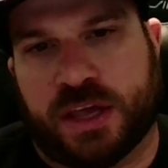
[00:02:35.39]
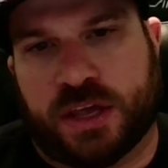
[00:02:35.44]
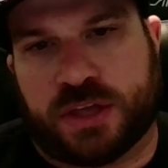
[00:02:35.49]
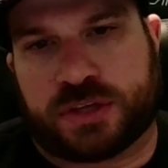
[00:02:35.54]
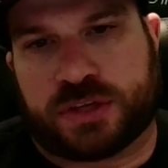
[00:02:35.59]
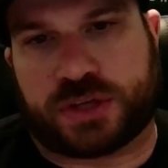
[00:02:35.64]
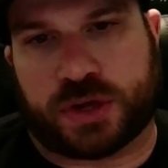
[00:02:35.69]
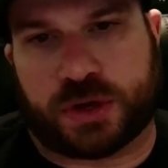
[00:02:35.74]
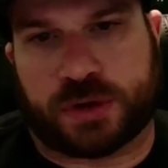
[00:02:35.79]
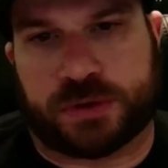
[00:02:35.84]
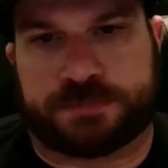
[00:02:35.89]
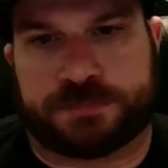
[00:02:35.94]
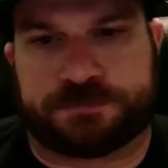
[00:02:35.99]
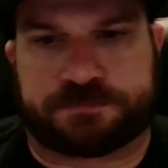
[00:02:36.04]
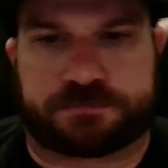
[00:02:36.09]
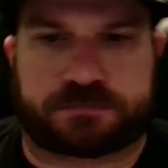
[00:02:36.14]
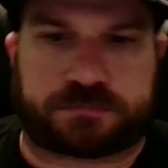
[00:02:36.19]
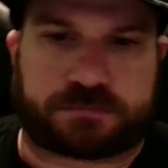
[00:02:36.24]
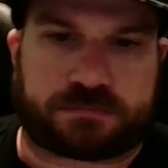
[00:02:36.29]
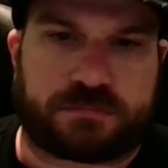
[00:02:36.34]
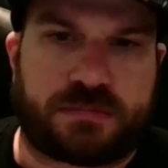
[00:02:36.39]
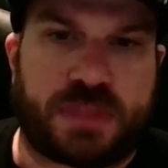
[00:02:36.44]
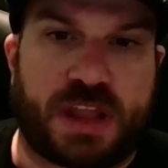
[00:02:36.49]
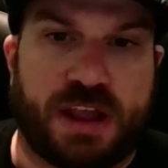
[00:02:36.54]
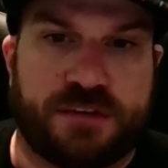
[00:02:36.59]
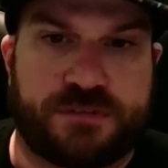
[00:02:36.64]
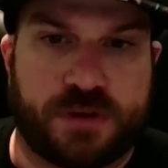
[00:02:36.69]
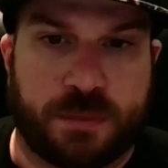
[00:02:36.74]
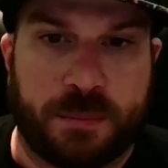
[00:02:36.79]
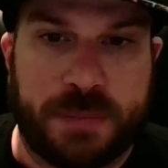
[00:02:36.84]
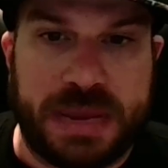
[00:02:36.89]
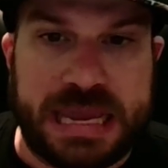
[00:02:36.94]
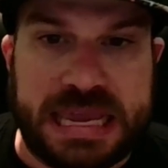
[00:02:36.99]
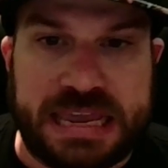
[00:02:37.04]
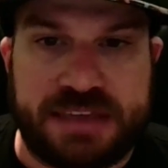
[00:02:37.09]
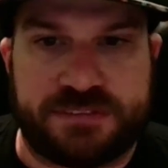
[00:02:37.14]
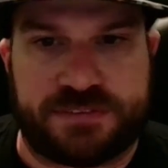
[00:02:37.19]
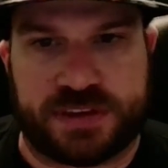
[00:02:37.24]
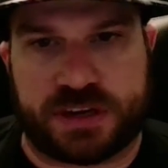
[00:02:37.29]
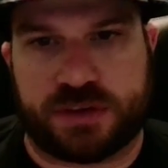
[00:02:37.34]
So, for
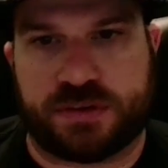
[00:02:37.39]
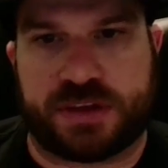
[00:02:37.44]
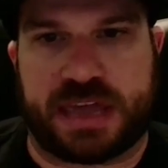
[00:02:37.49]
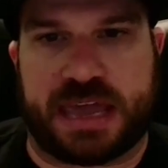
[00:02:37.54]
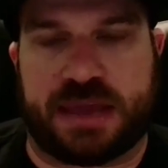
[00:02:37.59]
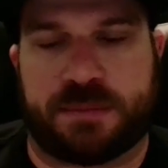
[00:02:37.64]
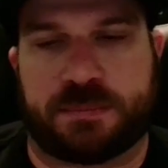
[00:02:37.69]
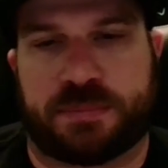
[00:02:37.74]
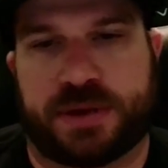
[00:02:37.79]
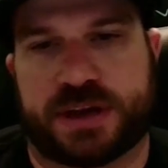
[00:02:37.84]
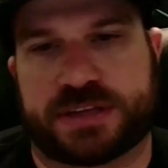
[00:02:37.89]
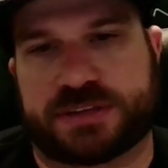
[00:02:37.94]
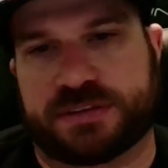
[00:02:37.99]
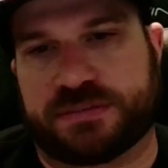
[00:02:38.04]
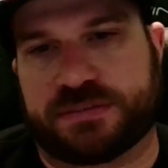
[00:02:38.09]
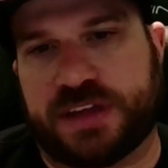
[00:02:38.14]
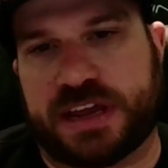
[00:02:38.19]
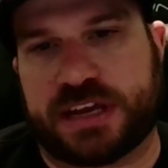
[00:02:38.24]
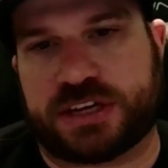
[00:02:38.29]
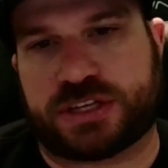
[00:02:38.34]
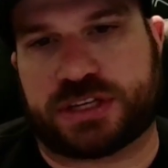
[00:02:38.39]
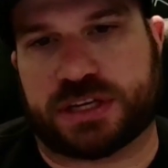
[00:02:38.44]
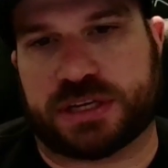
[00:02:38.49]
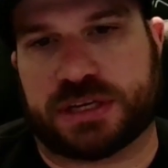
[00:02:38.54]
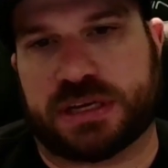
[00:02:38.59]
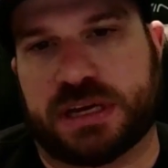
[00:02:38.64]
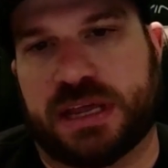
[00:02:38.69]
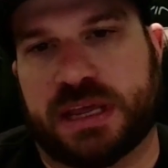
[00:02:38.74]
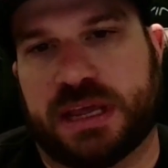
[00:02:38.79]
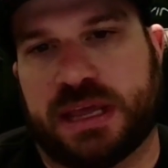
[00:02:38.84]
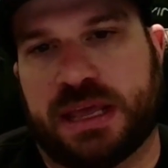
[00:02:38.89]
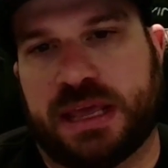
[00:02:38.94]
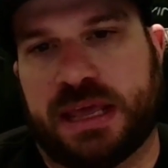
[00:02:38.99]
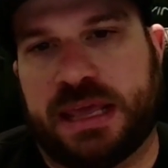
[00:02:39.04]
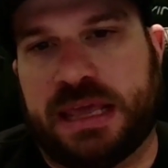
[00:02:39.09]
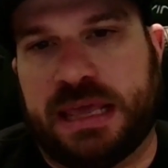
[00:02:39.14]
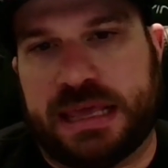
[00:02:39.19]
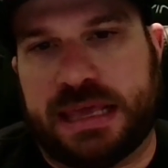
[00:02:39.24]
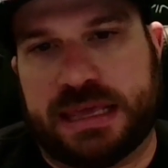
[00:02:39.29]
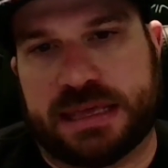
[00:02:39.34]
me, video game preservation
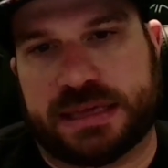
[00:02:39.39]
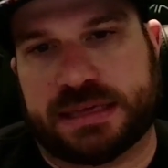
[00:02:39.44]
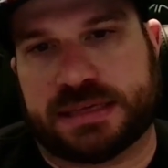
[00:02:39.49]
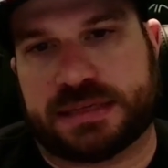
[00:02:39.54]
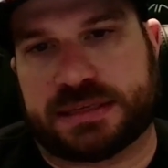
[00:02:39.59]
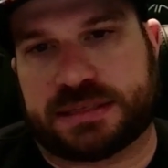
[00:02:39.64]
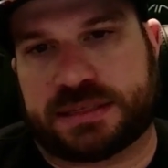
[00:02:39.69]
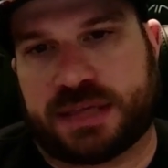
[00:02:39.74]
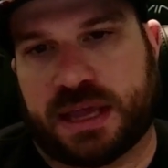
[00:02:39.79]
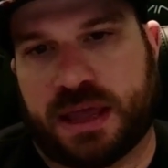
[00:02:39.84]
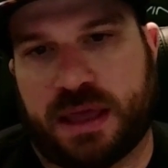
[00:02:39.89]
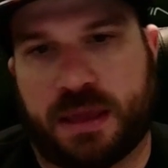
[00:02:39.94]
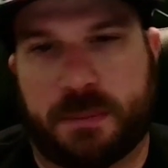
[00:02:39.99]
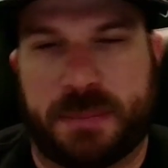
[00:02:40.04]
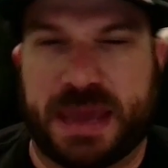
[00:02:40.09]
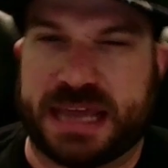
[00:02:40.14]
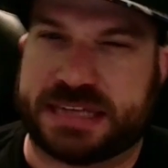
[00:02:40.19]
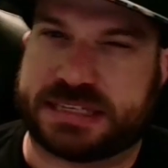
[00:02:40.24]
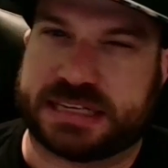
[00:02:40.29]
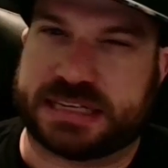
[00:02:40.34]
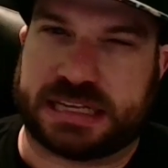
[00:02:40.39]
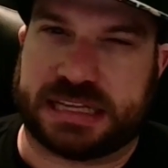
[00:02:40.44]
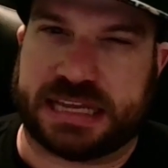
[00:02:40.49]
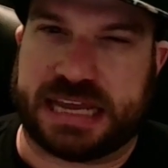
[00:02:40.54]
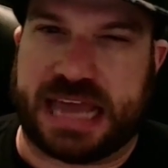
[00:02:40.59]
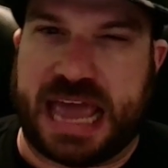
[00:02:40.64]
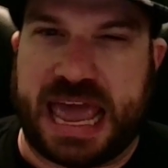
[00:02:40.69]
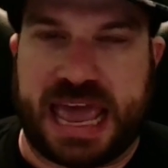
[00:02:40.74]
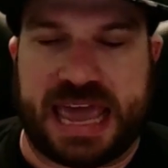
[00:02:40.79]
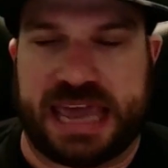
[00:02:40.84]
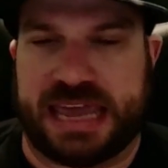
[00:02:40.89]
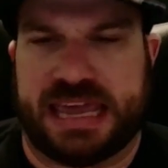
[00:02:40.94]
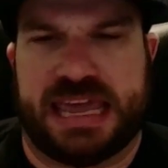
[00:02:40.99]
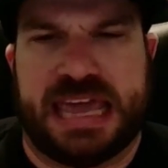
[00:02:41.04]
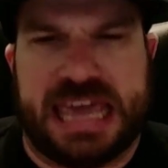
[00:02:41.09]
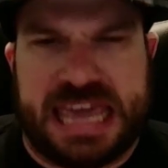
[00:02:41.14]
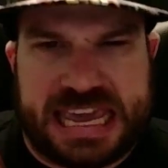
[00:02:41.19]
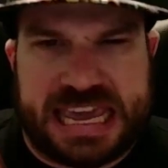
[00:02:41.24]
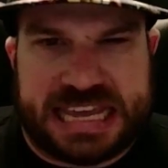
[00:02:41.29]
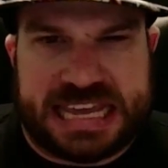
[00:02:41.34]
is basically, hey,
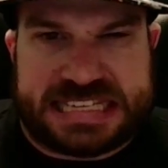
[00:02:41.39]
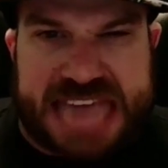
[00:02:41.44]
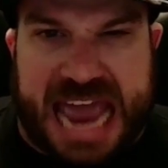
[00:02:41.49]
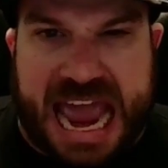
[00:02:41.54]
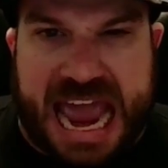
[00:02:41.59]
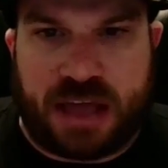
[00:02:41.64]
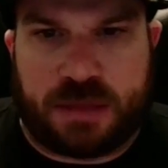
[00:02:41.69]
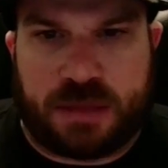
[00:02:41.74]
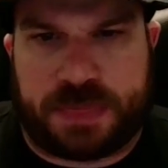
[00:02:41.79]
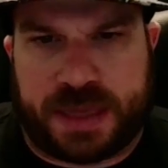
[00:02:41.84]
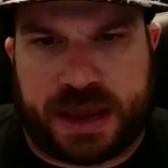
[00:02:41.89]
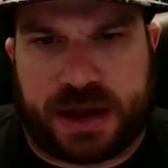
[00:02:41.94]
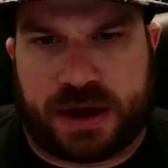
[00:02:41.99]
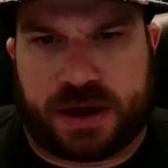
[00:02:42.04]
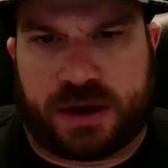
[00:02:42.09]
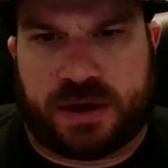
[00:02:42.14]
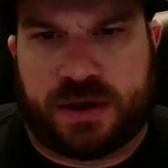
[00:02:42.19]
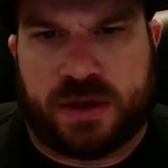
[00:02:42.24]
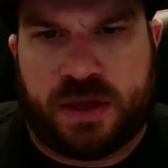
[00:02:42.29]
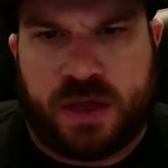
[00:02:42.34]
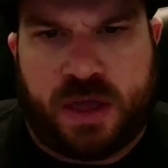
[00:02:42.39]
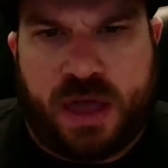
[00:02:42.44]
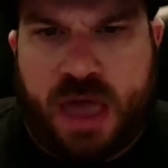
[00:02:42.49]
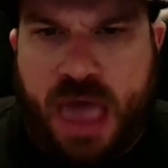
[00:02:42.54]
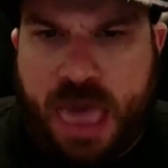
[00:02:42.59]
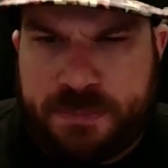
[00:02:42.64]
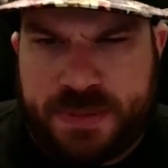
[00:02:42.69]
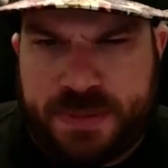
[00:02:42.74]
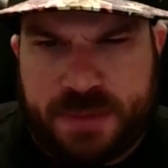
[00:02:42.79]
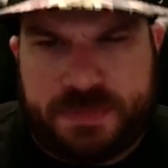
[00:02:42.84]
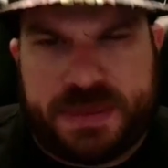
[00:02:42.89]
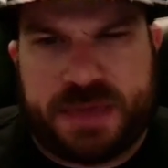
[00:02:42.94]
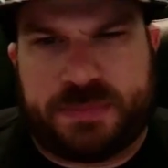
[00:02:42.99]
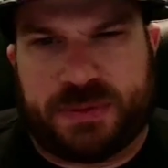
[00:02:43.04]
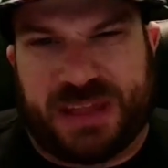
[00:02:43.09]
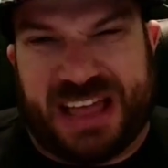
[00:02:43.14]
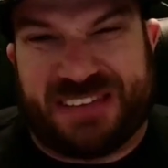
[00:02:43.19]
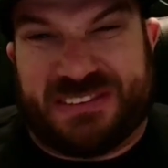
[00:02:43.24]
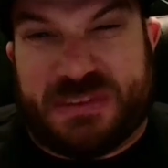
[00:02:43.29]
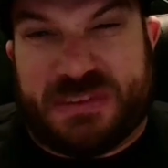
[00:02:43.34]
it's out there. The
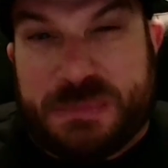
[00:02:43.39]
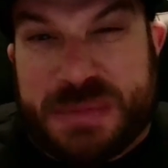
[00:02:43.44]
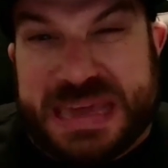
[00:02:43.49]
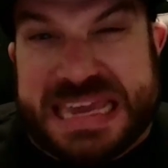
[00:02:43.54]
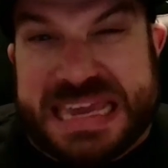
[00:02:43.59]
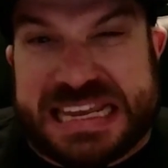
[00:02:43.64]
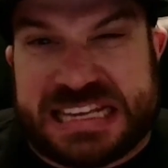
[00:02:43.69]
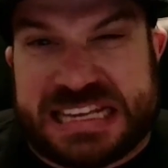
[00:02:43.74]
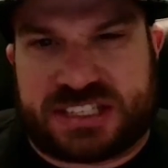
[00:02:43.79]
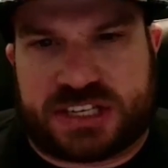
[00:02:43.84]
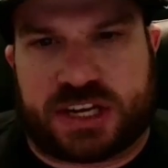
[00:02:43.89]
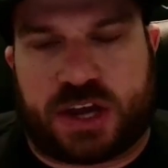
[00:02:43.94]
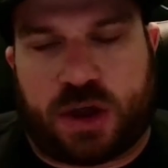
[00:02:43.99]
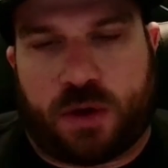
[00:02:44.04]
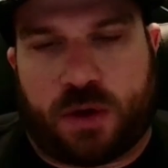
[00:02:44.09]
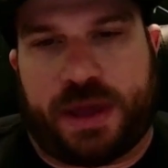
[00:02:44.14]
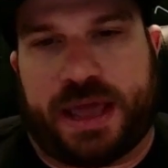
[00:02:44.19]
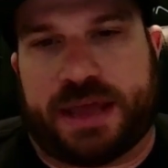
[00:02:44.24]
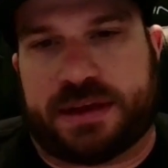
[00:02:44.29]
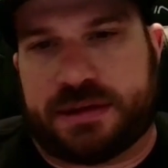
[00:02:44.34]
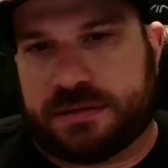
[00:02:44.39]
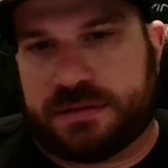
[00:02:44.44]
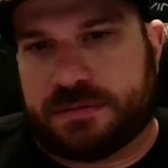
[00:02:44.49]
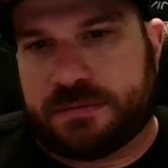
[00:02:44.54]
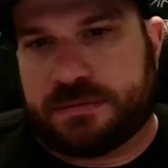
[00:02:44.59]
people have the means to go ahead and